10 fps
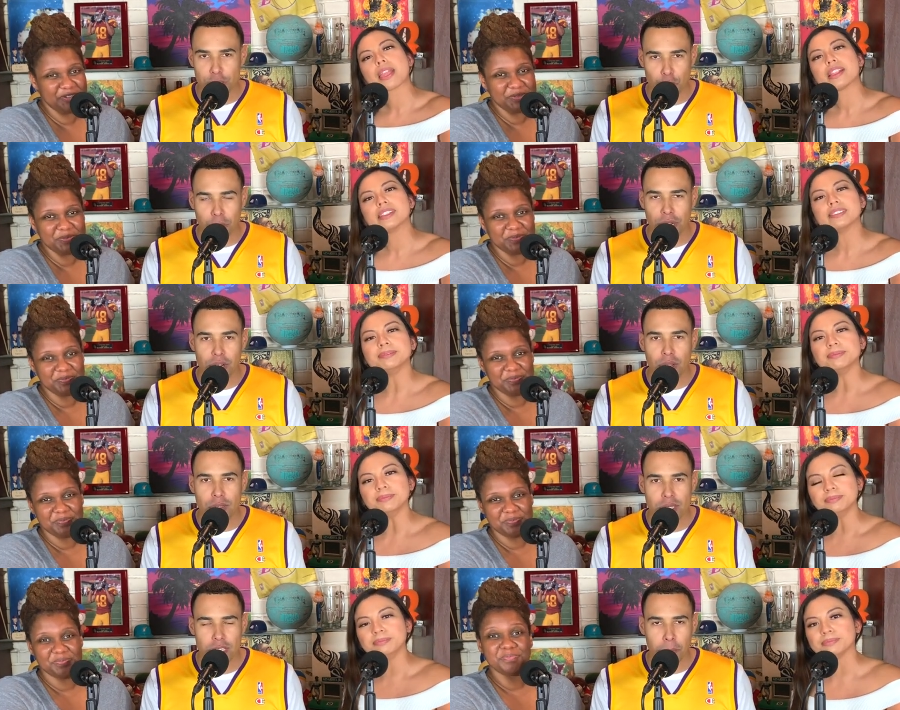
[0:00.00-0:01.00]

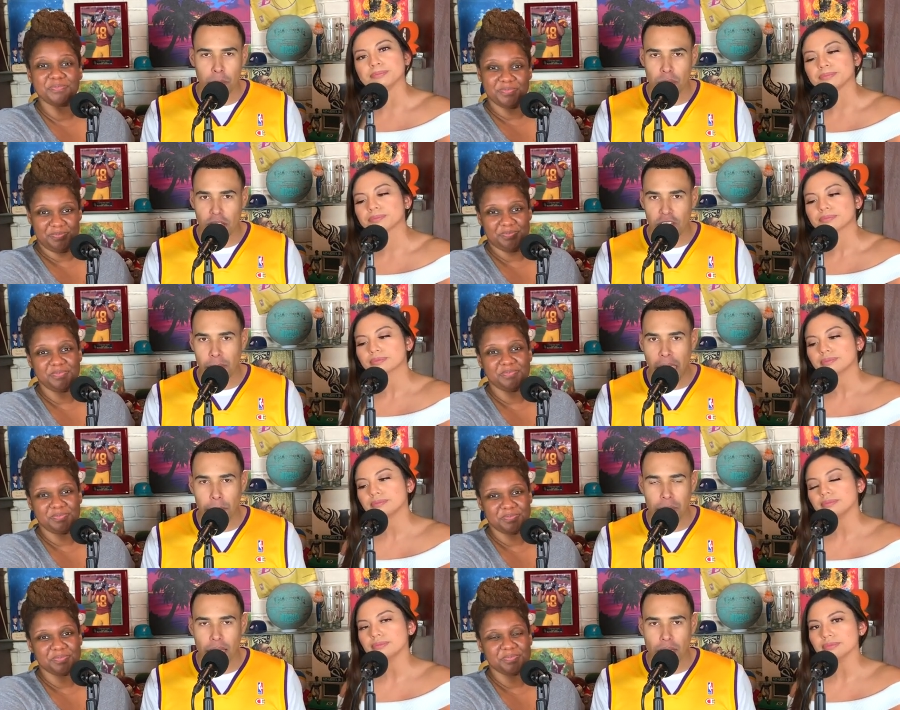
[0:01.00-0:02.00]
Speaker 1: superheroes. Some people love
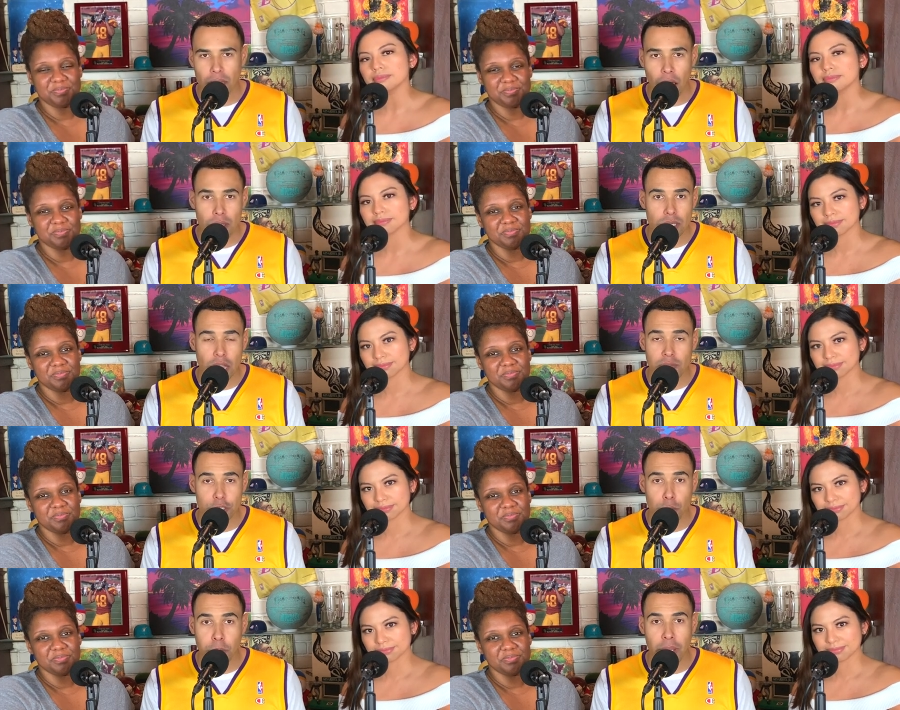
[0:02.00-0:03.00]
Batman. Others love
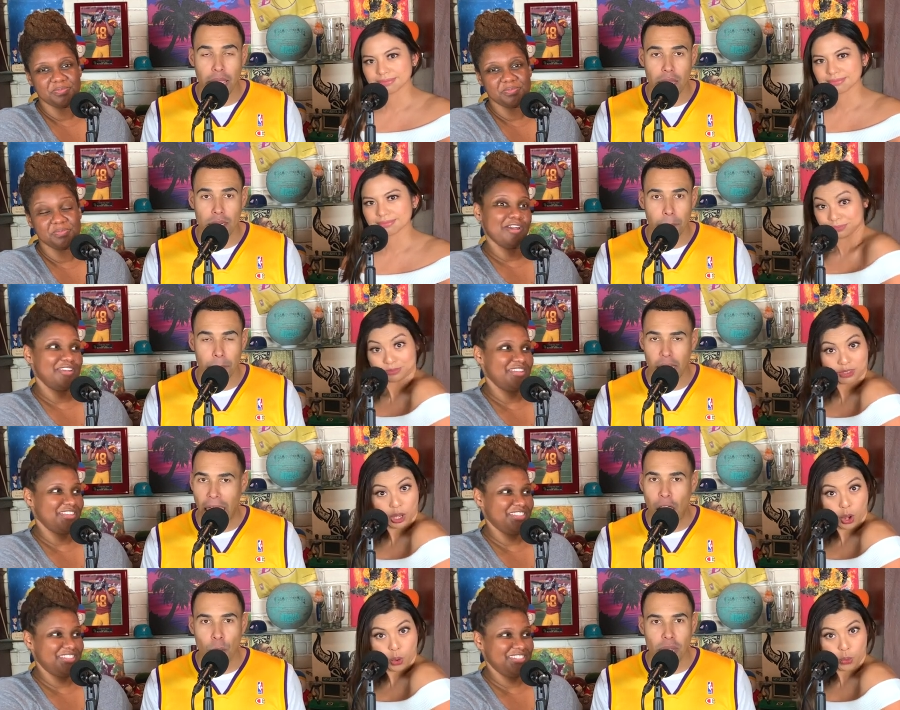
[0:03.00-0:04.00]
Superman. But
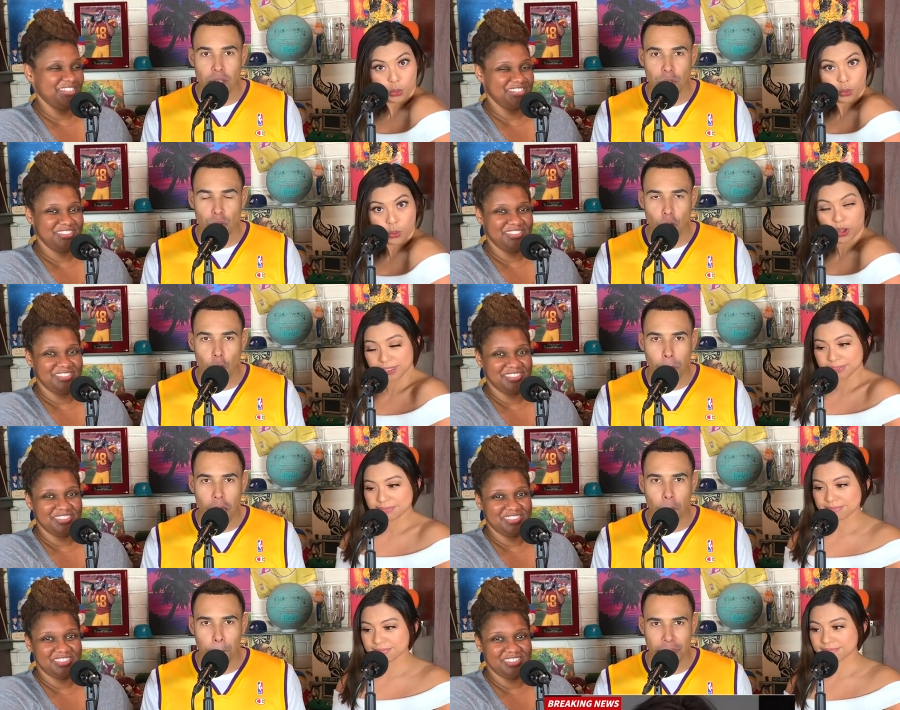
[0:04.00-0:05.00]
how many of you know about